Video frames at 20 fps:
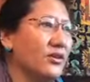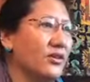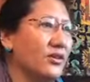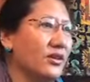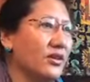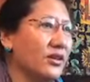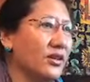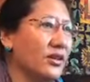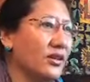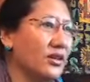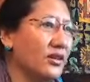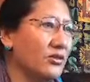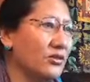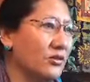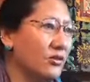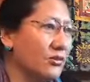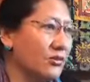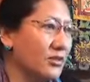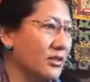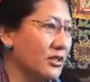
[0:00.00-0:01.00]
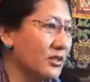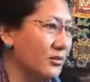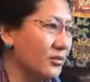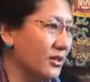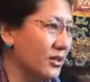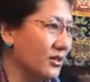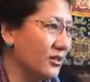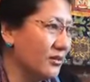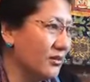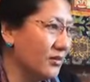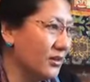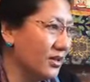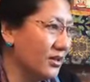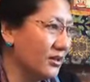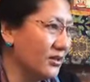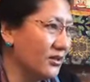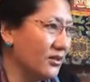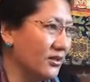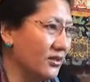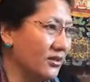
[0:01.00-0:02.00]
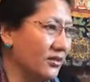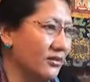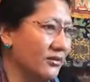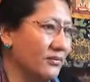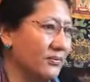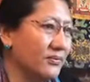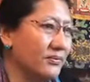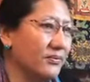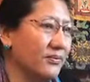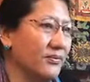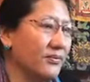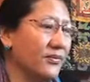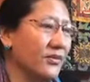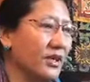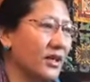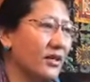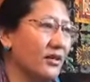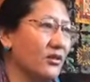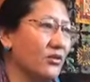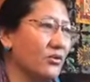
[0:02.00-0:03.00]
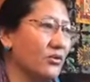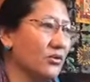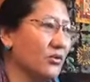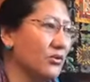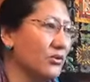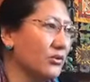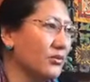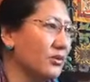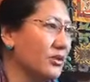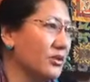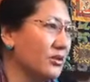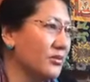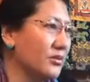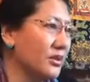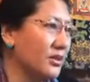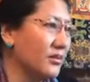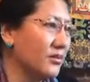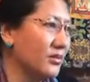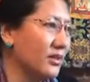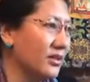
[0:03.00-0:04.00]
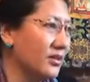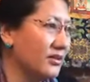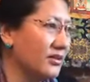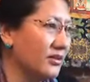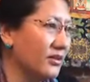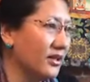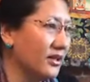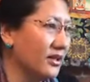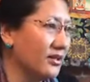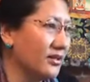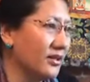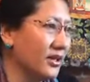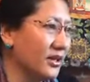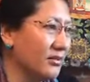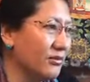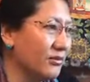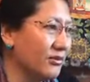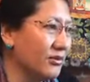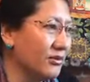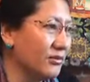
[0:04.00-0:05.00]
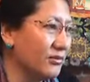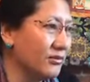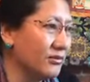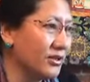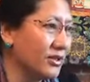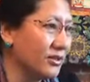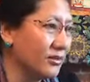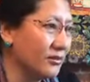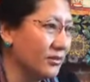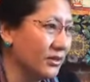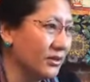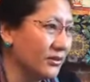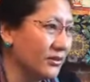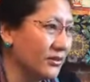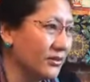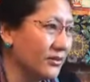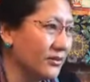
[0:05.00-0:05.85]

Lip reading: the history of the Tibetan medicine, and the root of the Tibetan medicine came from Tibet.